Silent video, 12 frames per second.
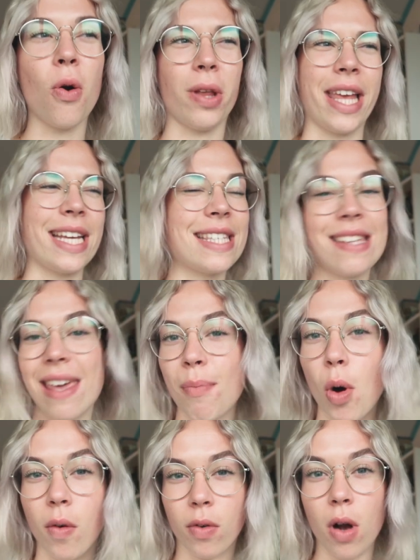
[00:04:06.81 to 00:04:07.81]
or like
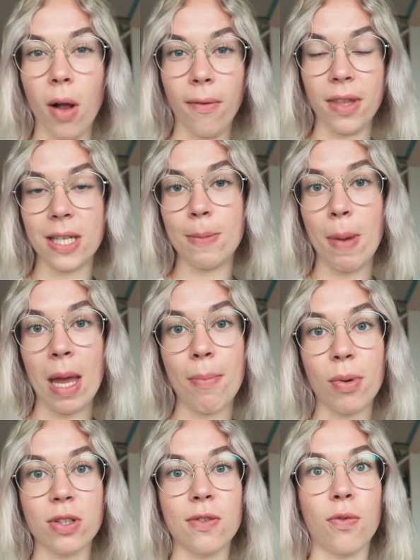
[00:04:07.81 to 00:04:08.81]
skim over all of these
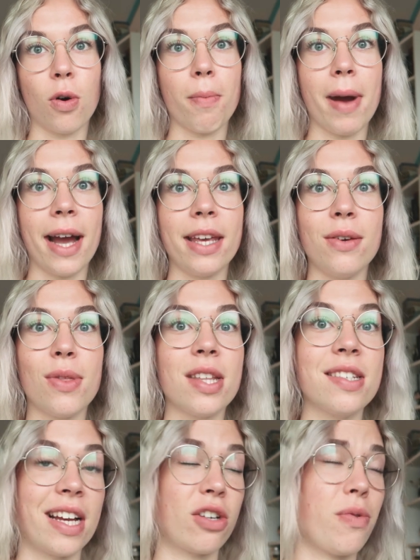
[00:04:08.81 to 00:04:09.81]
papers for my youth
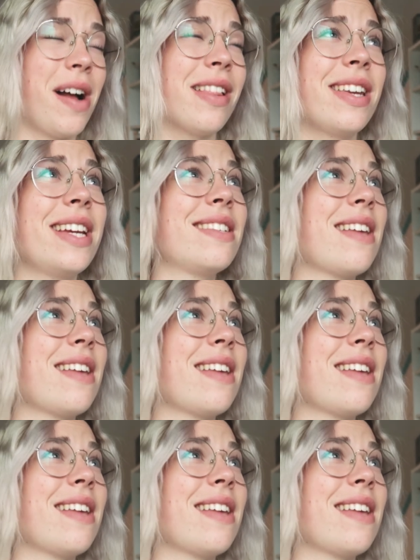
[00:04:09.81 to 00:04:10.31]
and sexuality